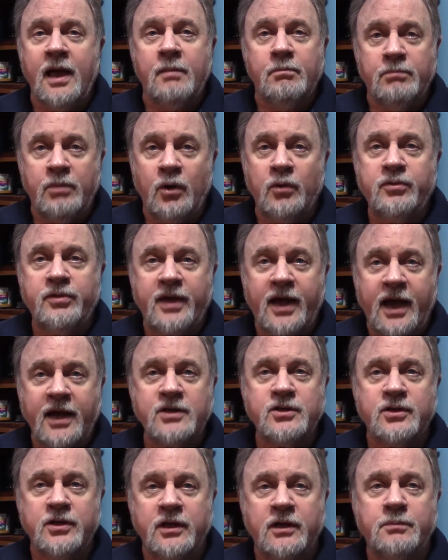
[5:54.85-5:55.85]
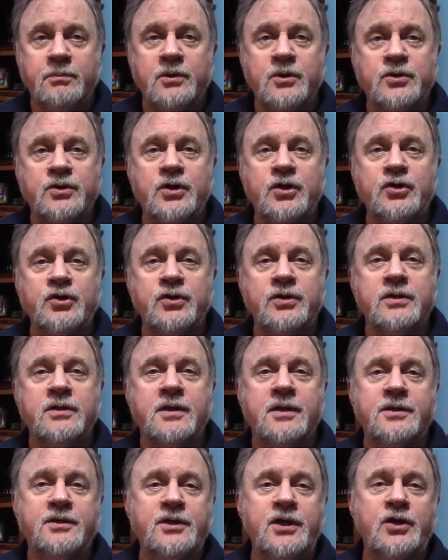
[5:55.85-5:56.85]
both excellent musicians
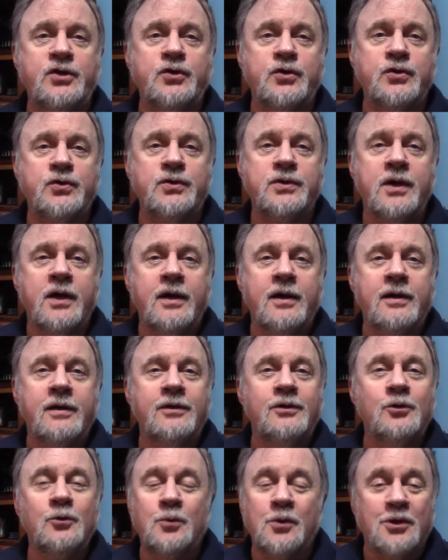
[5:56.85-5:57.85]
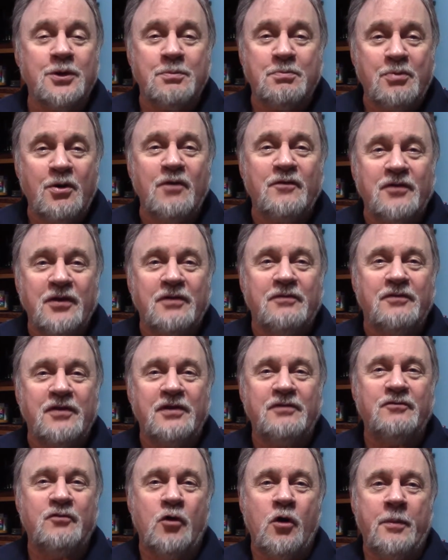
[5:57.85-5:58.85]
and teachers who were the perfect
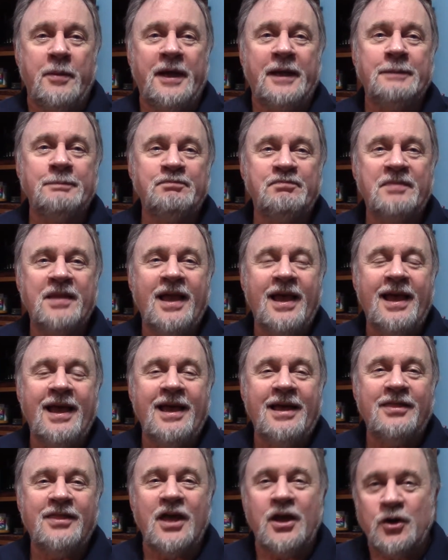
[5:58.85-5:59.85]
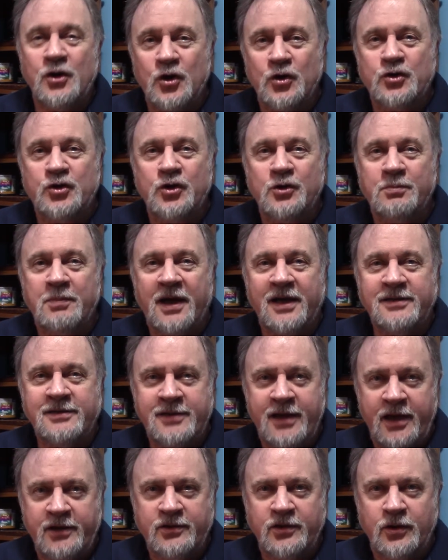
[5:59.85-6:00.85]
fit for me. They nurtured my
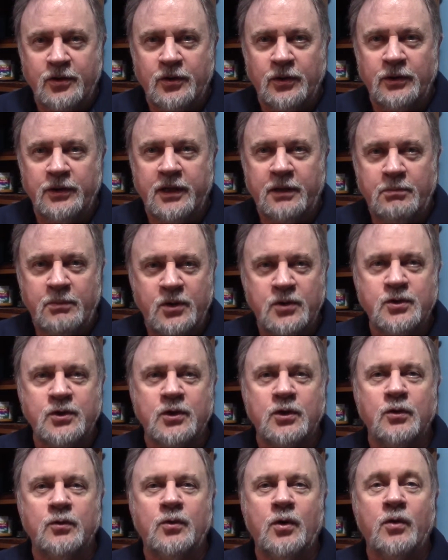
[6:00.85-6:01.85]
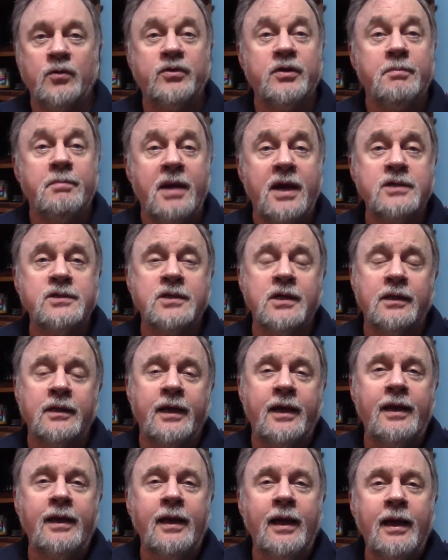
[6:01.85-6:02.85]
technical and musical growth
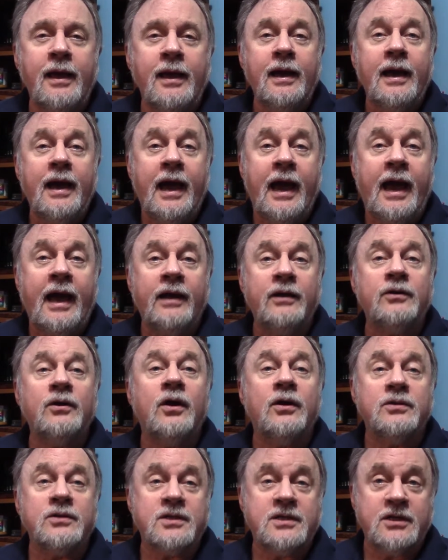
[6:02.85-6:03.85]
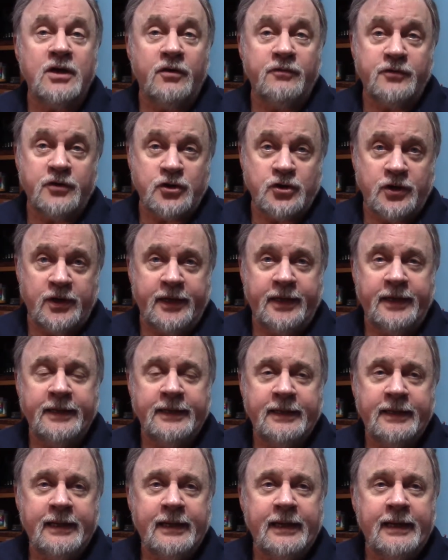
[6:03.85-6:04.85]
amazingly and unselfishly.
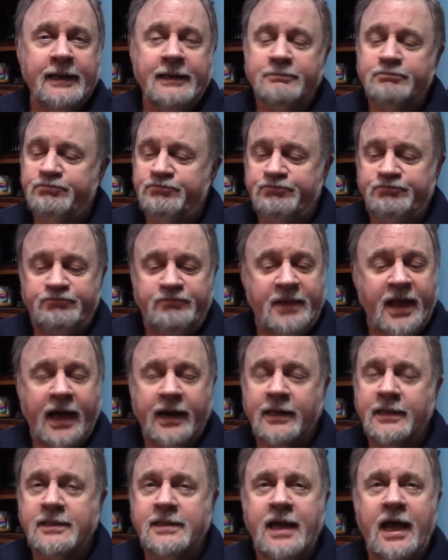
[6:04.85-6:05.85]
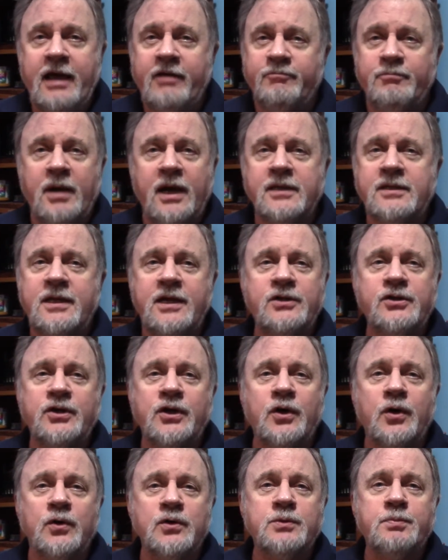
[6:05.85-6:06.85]
Not a day of my teaching
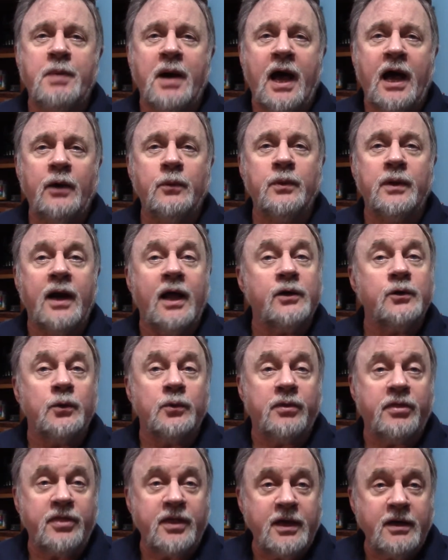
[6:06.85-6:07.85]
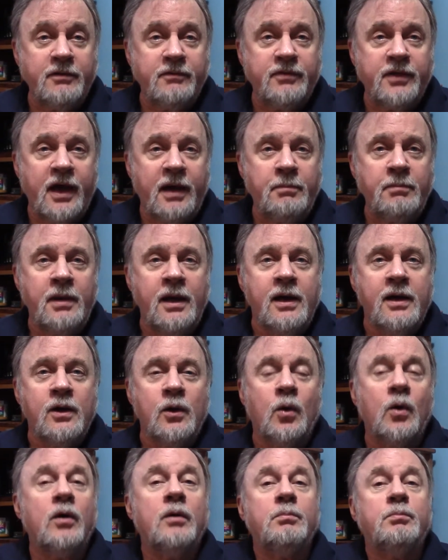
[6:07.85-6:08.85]
goes by when I don't think of them
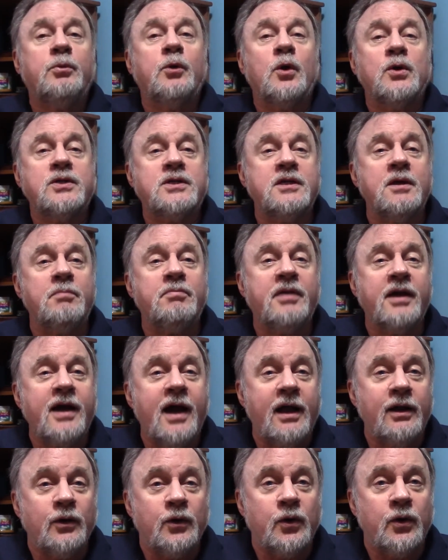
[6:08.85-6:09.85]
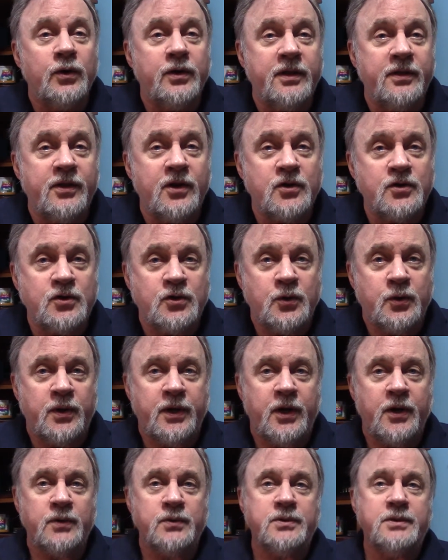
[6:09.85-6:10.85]
or employ something I learned in their
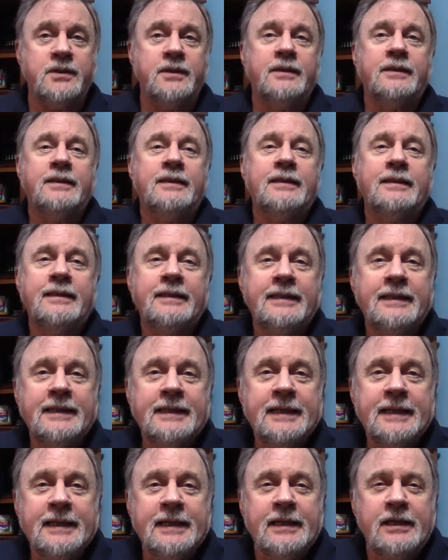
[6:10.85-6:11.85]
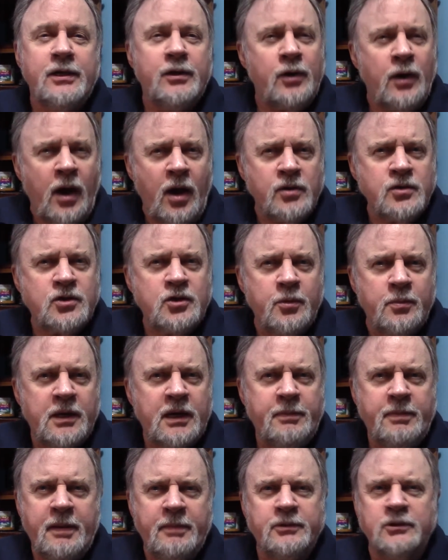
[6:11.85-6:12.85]
studios. You know how so
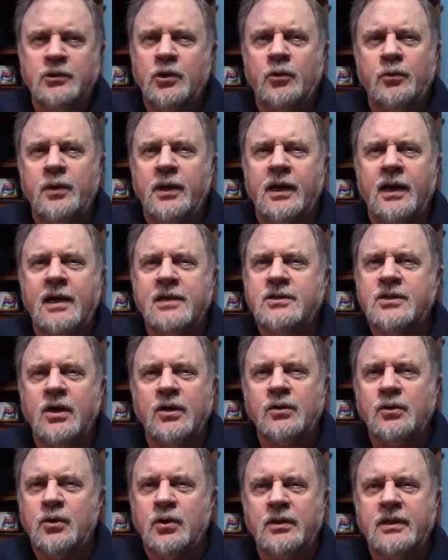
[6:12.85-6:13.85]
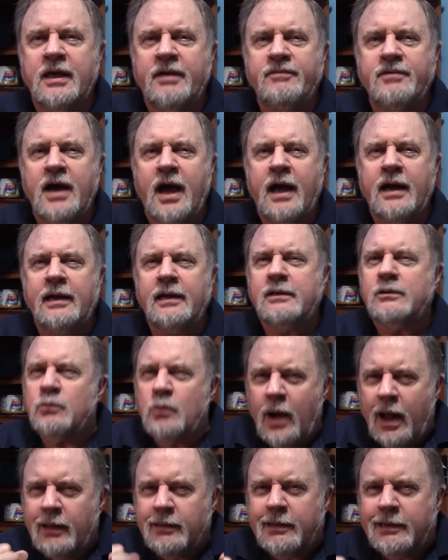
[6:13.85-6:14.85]
many people don't realize how good they've got it
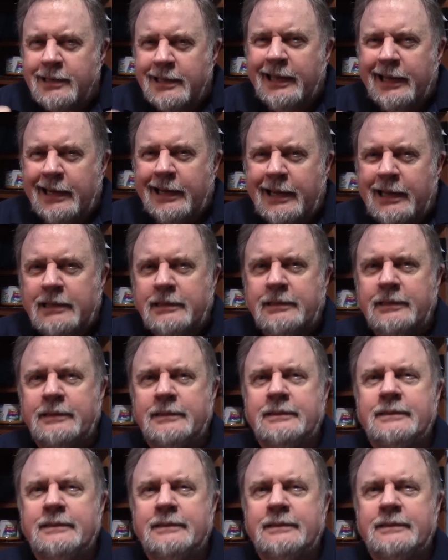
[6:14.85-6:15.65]
while they're getting it?